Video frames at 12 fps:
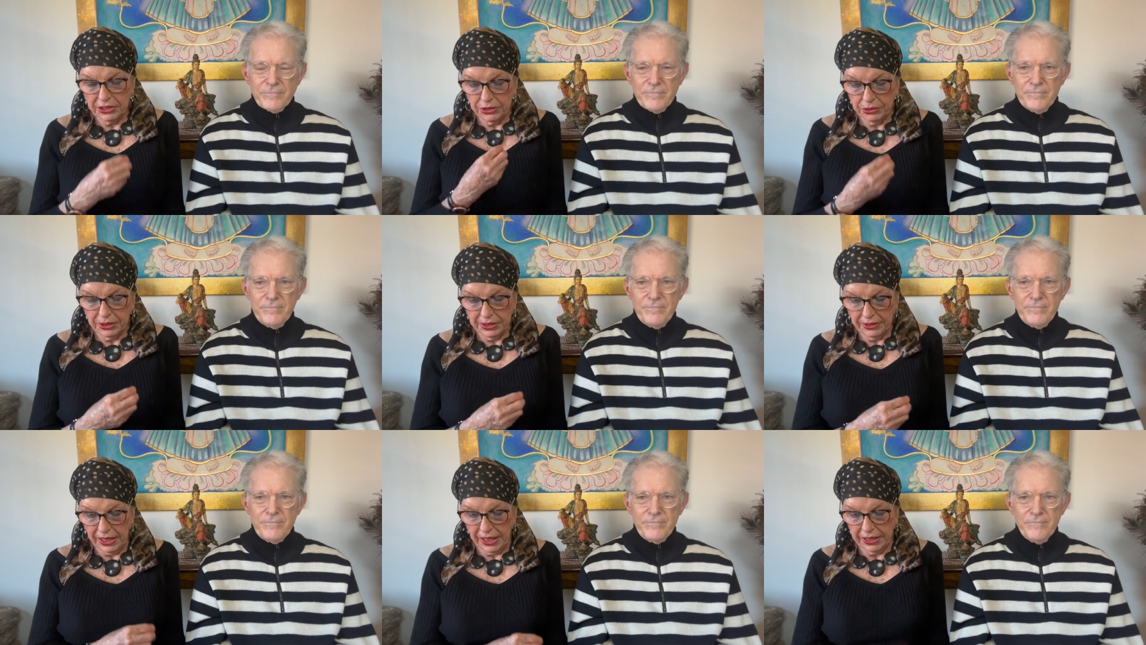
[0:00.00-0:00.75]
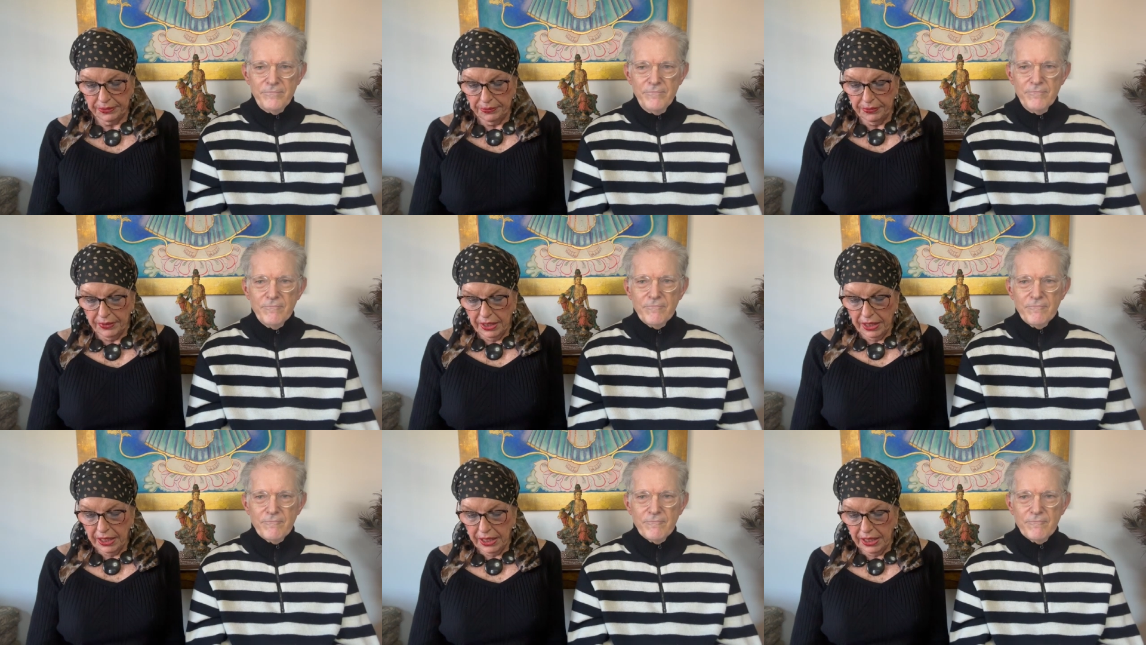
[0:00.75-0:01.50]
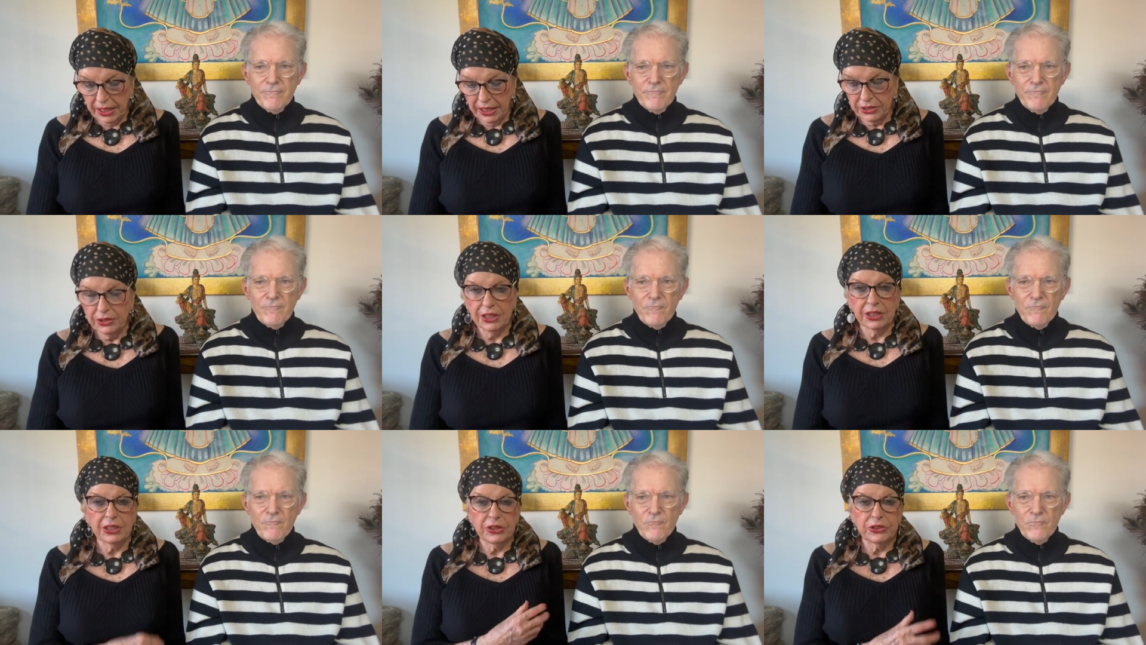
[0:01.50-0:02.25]
Speaker 1: doing that. Uh, and you
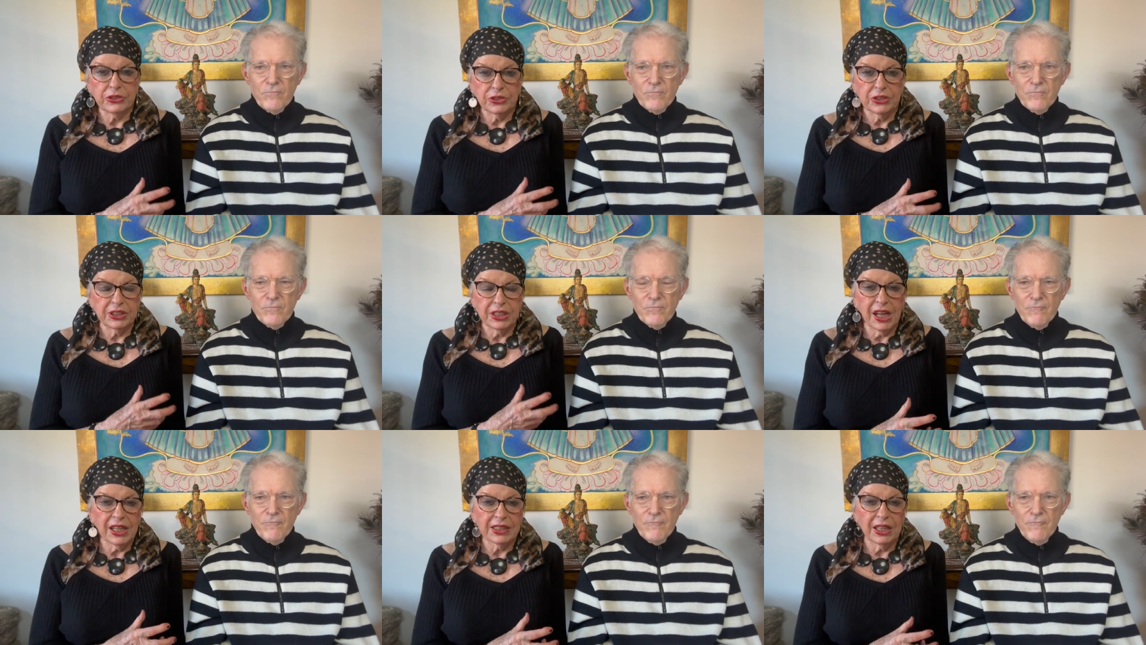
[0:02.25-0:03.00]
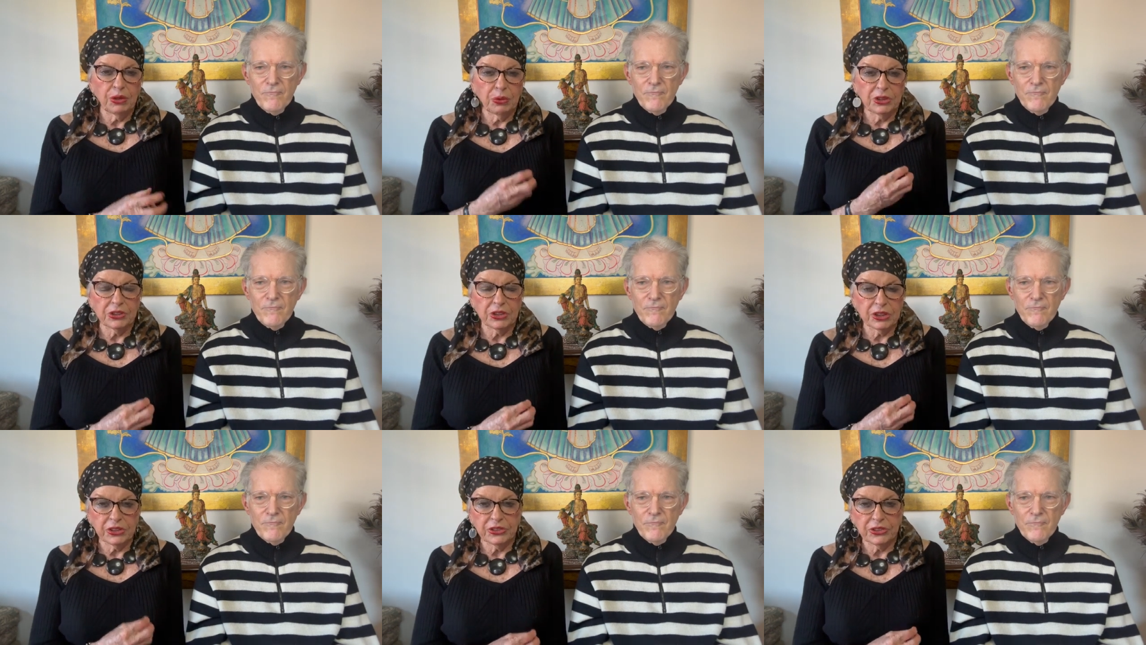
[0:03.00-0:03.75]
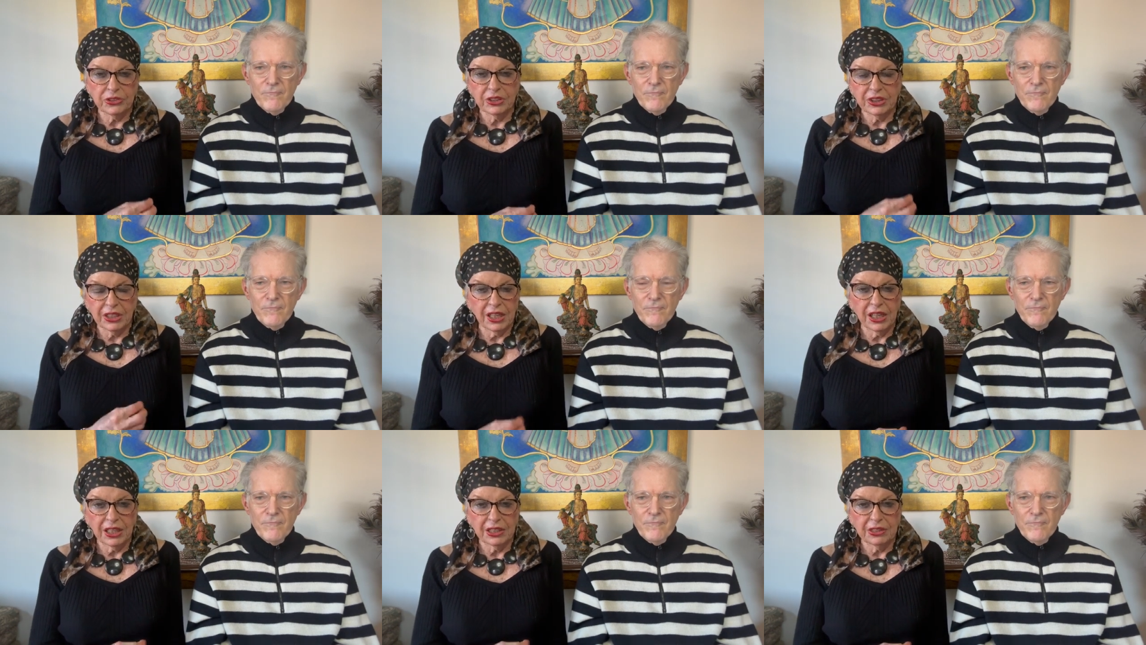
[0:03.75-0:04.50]
get closer to God. Now, when you're closer to
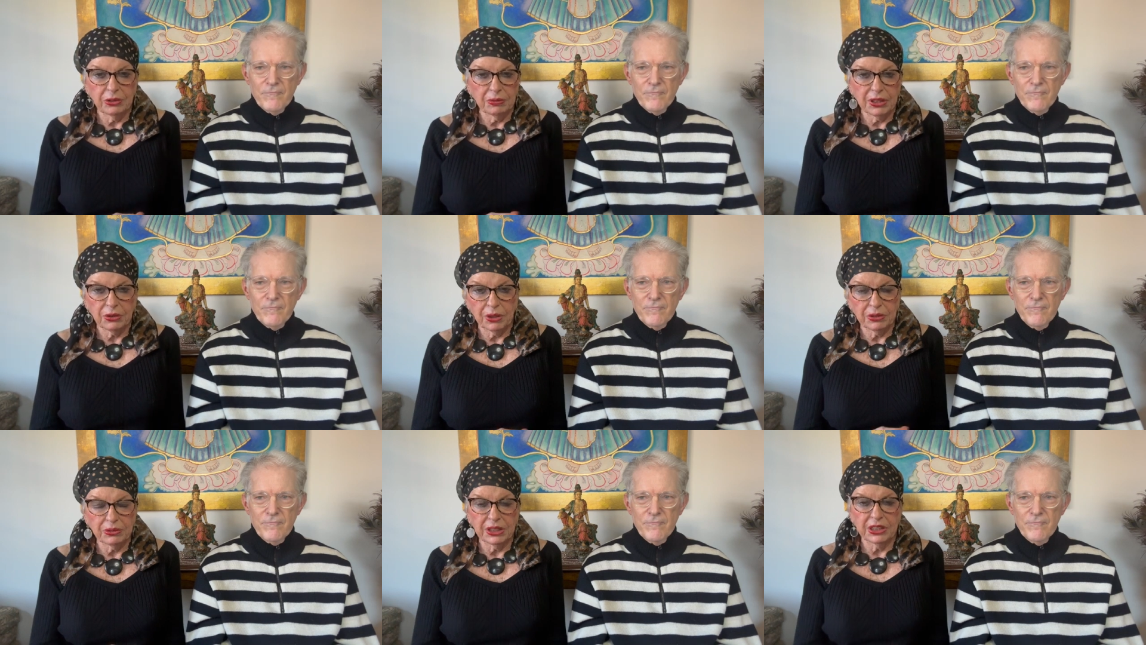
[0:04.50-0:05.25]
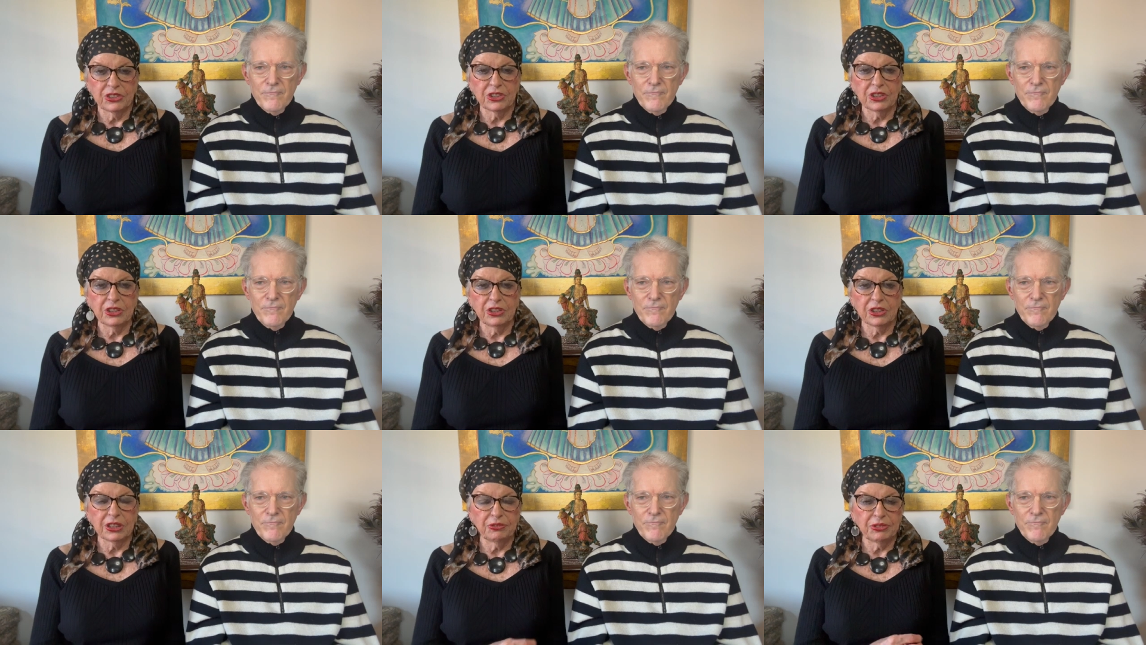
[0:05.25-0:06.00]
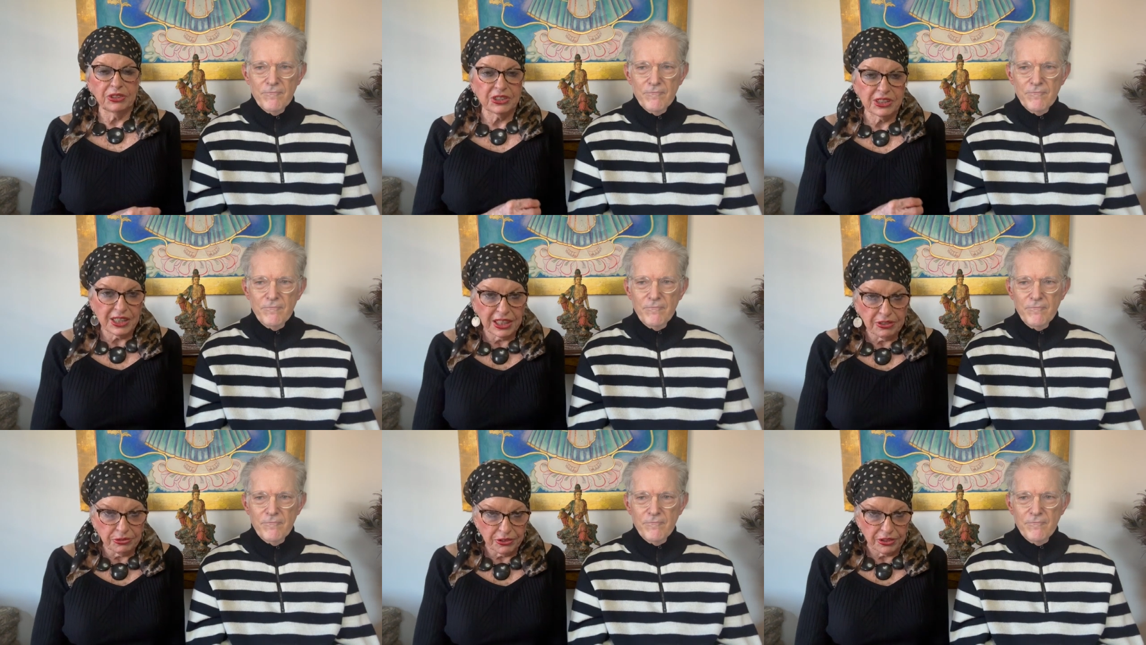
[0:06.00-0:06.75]
God, no matter what religion, you're going to feel
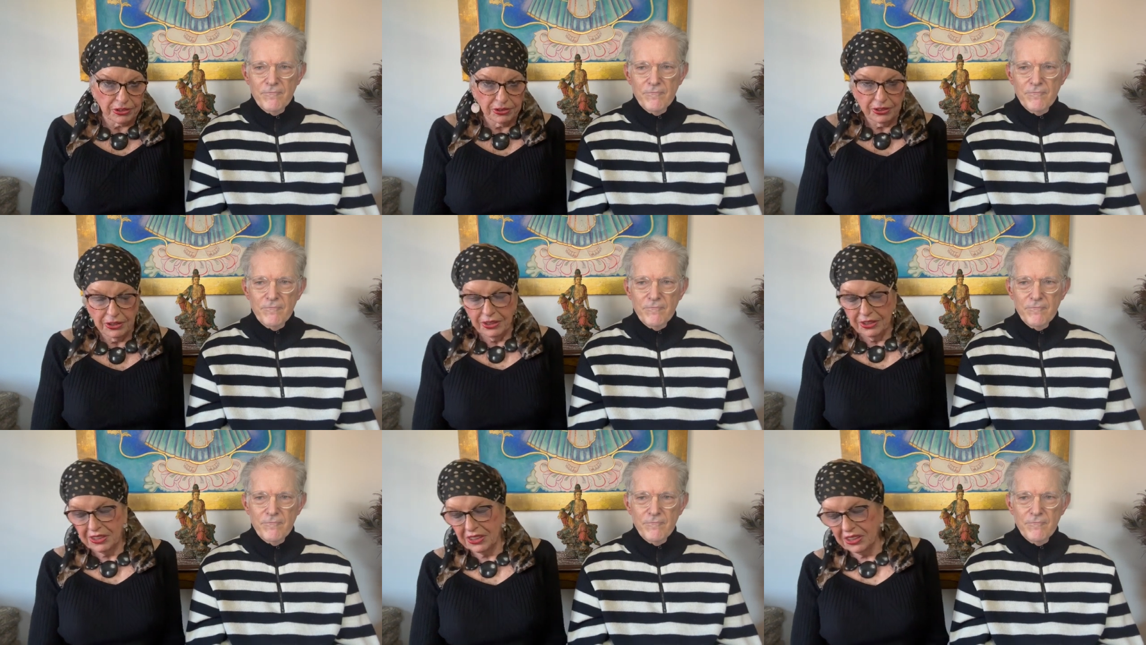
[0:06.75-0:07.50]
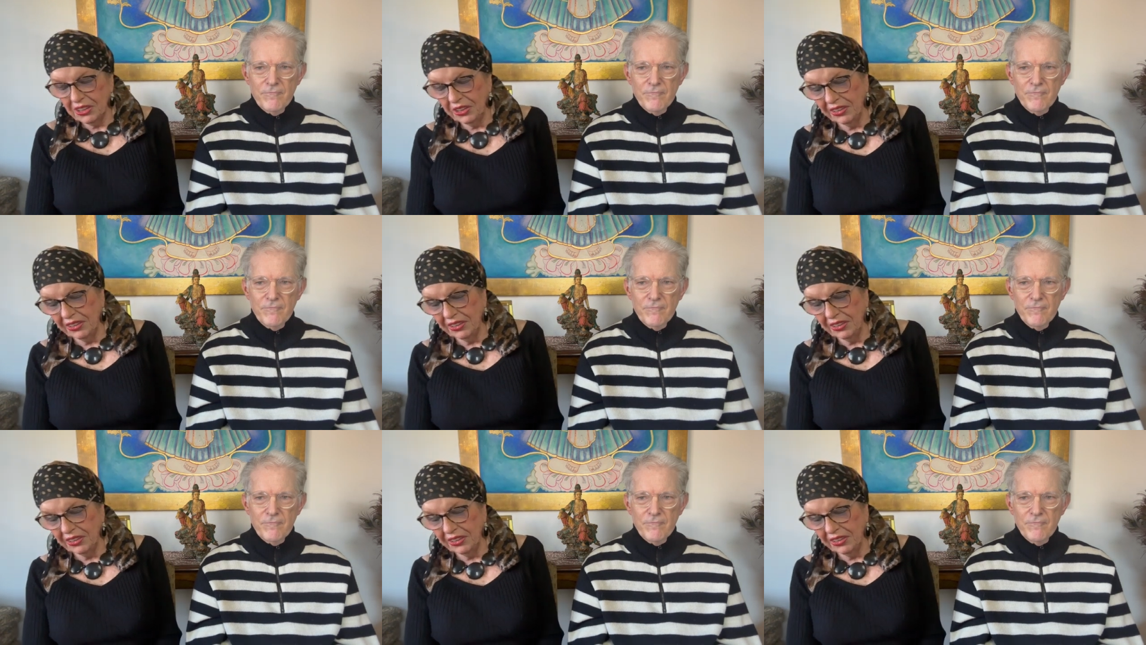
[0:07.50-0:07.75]
safer. So